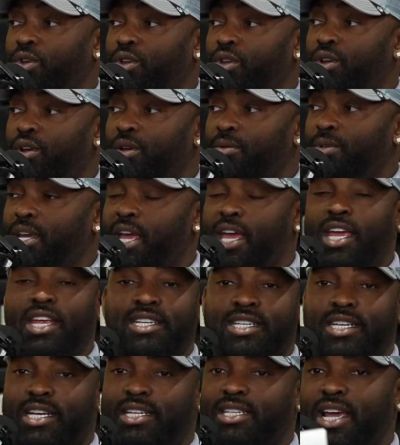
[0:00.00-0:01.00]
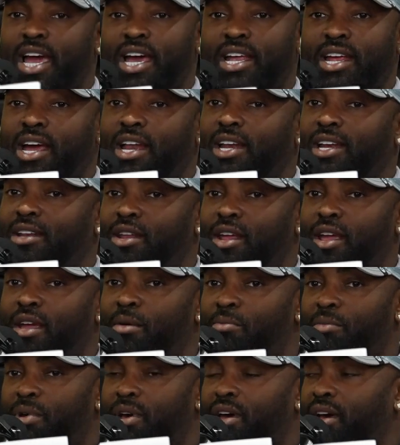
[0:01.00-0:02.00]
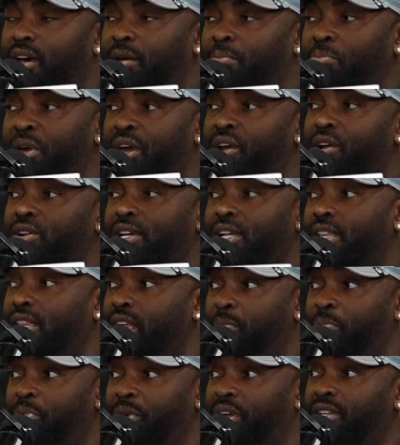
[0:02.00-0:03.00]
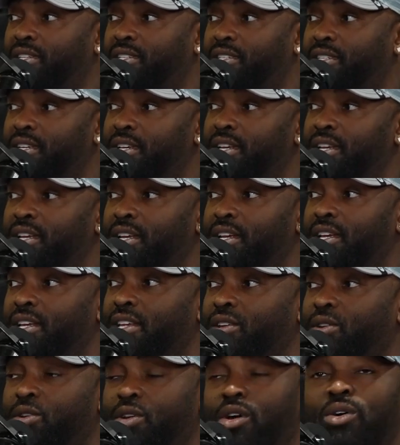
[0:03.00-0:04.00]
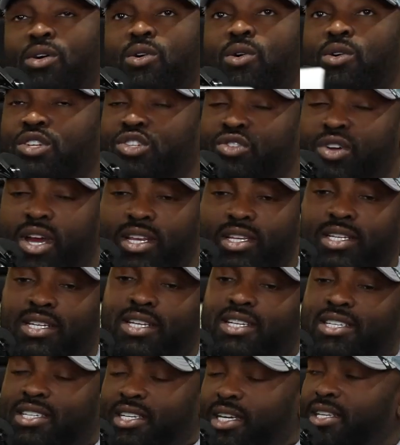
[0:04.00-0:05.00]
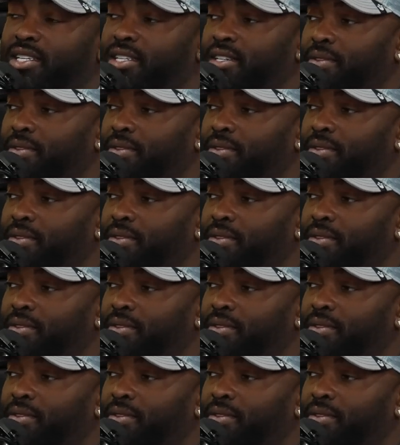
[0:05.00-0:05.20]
You know what I'm saying? He just got out of them Paris Olympics. Going straight into the season.